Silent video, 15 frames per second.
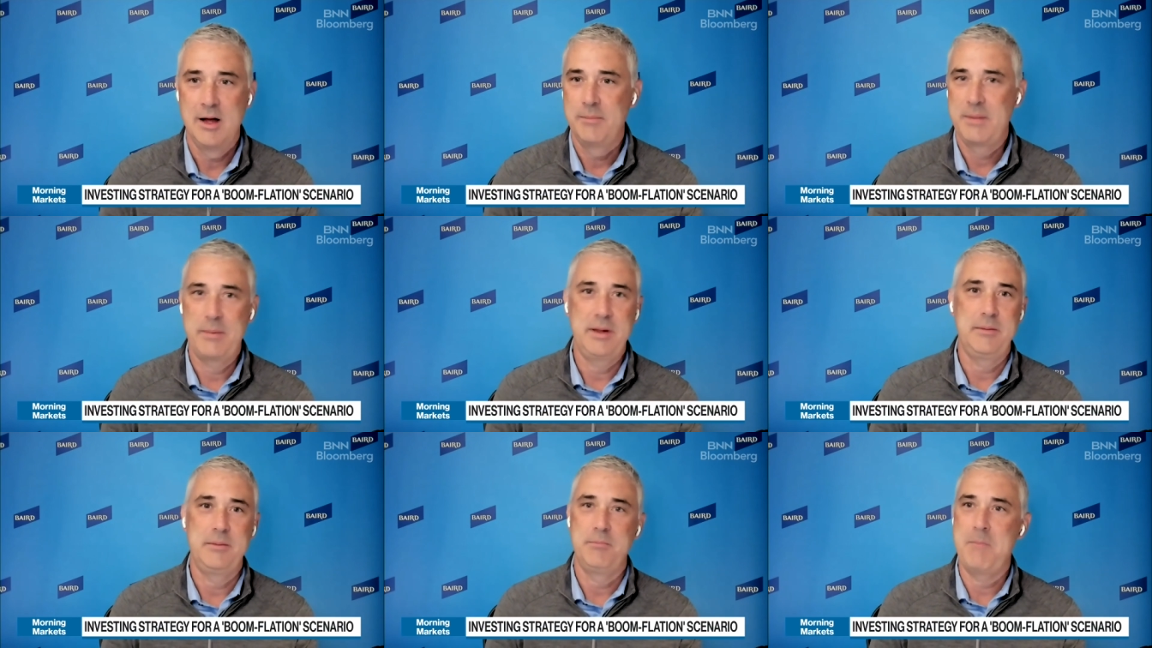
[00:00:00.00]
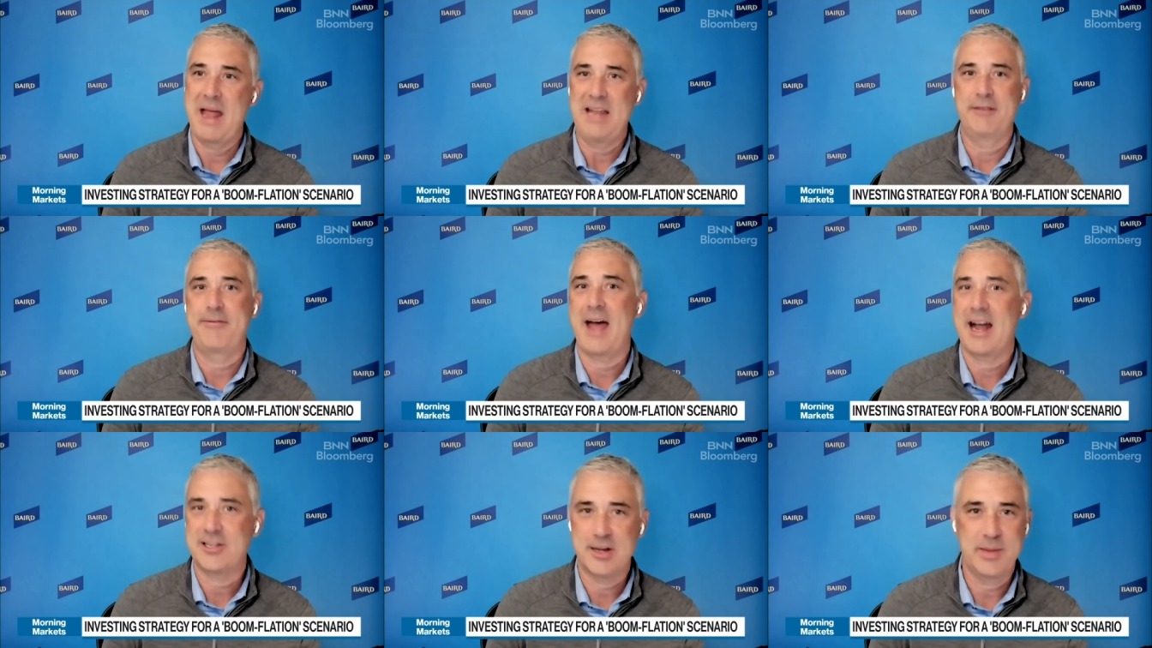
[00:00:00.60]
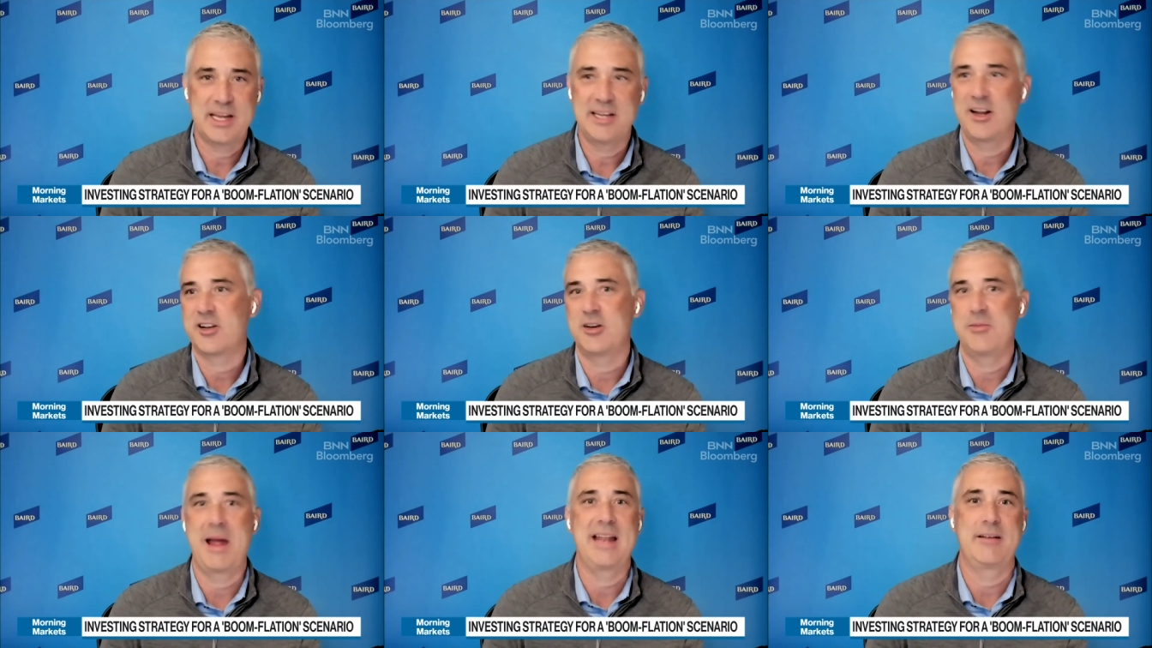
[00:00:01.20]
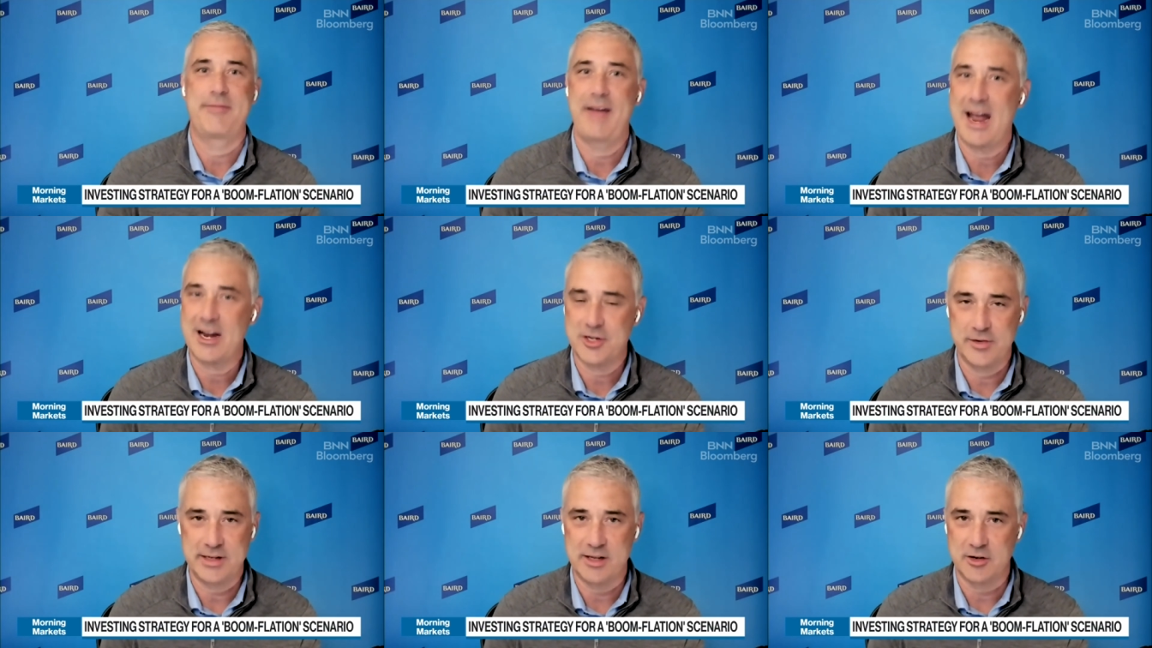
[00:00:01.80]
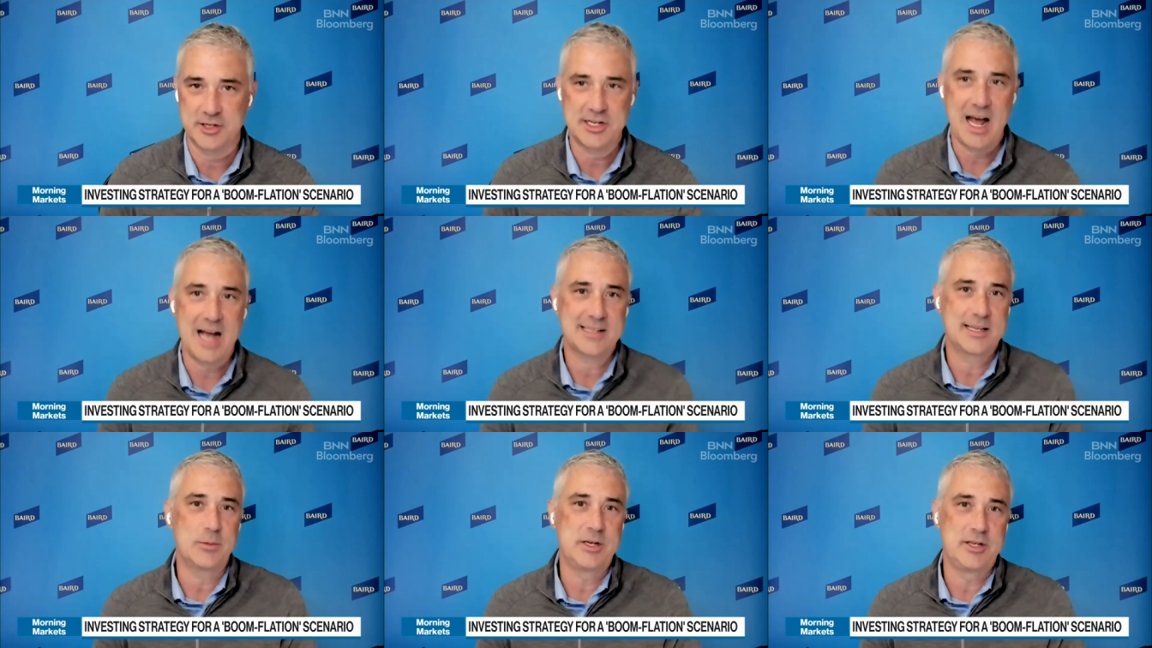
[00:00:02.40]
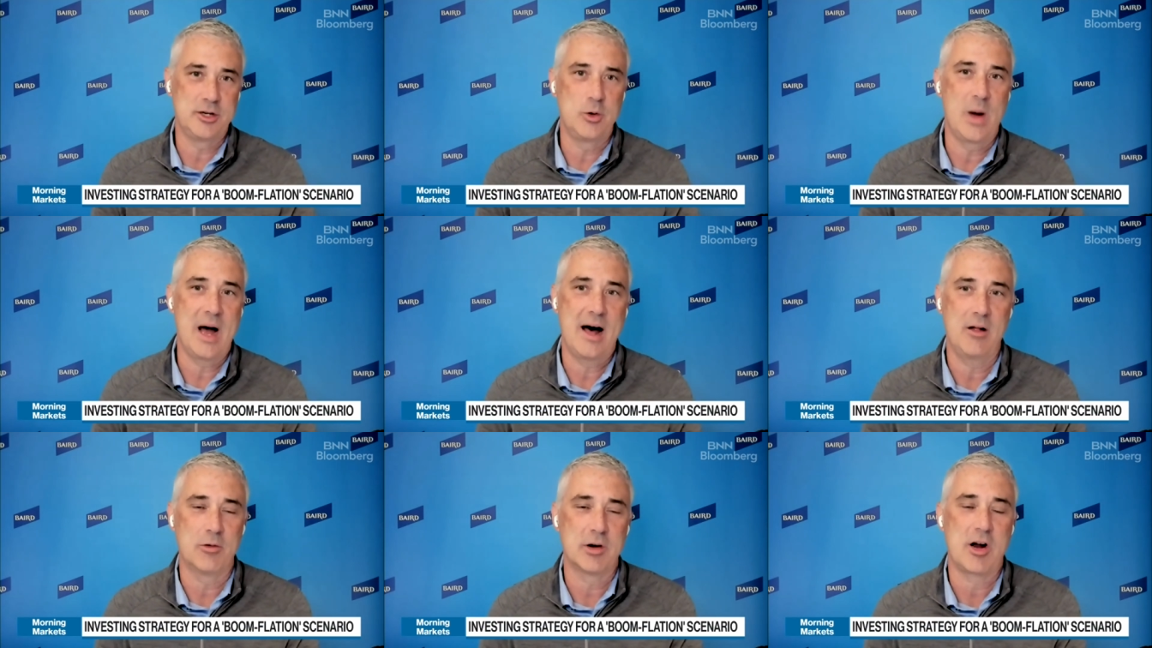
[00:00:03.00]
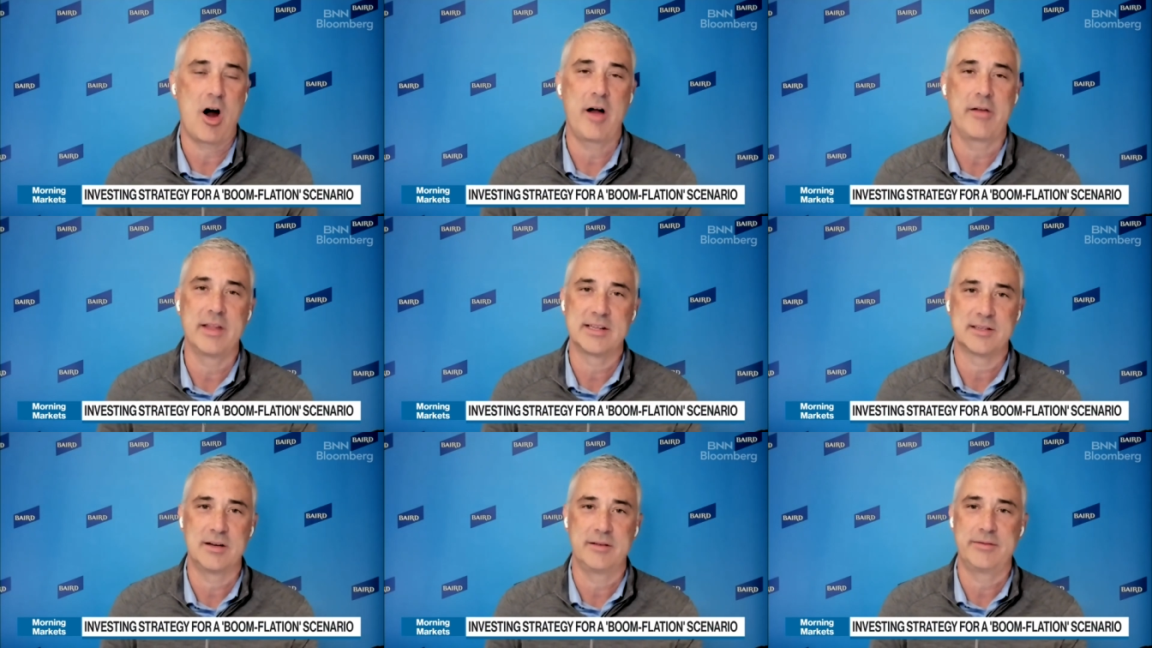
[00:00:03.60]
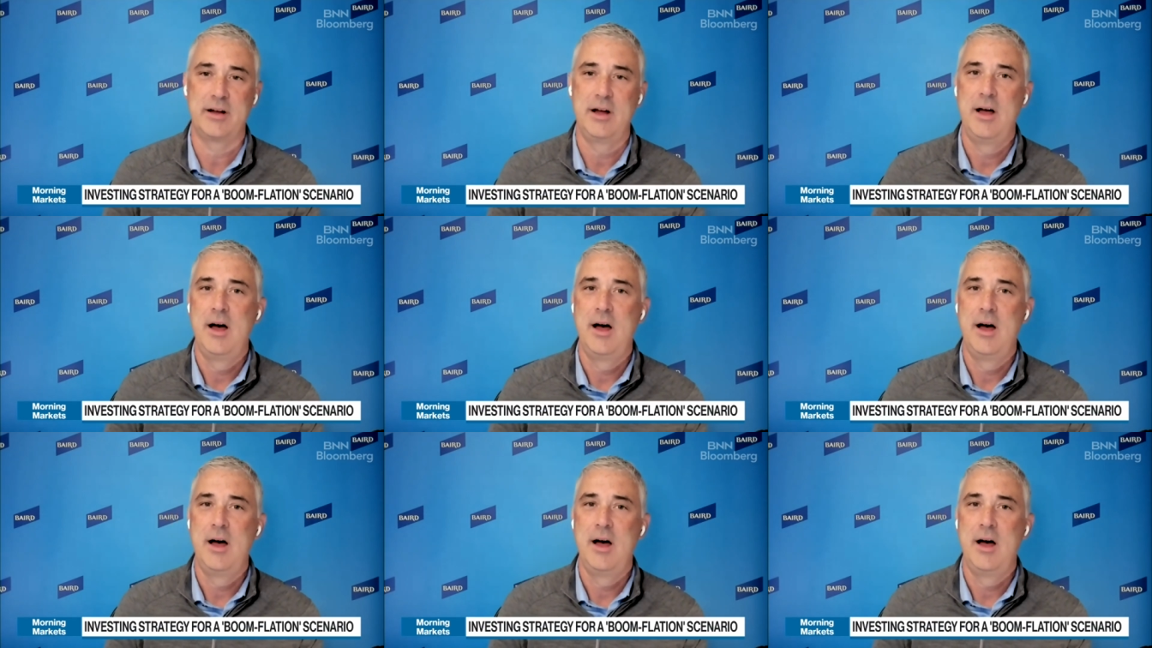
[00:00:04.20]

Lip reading: Maybe semiconductor manufacturing or stocks that would do well regardless of